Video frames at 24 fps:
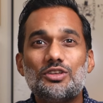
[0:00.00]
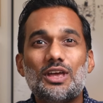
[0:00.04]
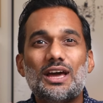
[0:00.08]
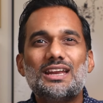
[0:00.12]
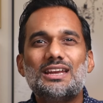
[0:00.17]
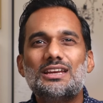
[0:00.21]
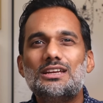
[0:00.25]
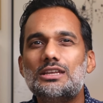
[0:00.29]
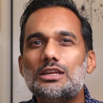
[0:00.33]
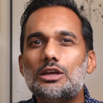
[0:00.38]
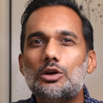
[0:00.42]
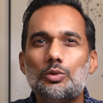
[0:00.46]
how
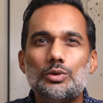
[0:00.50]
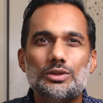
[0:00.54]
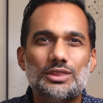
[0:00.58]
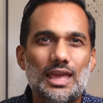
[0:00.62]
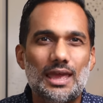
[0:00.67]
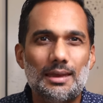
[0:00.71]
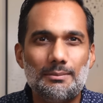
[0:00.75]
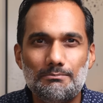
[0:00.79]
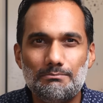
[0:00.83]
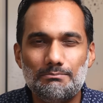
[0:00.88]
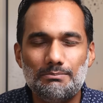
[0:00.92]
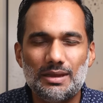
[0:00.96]
to deal with
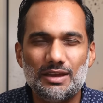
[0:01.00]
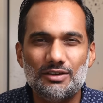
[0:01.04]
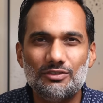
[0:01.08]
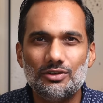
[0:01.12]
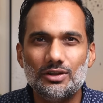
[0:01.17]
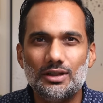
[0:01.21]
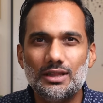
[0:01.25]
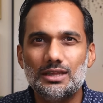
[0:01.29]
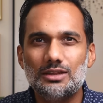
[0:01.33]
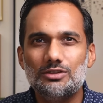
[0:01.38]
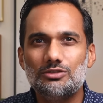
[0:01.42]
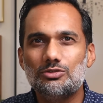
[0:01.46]

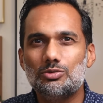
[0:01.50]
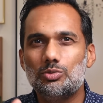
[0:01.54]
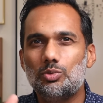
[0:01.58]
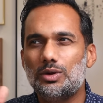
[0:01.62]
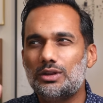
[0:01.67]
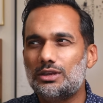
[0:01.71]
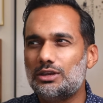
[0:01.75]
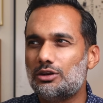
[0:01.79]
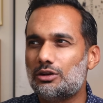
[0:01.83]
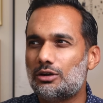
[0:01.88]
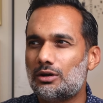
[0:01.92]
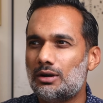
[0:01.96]
ambivalence
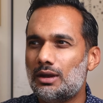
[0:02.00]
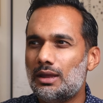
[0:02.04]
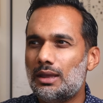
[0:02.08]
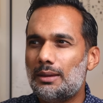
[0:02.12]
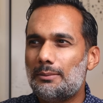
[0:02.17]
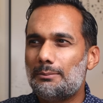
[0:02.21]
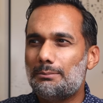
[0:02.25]
when your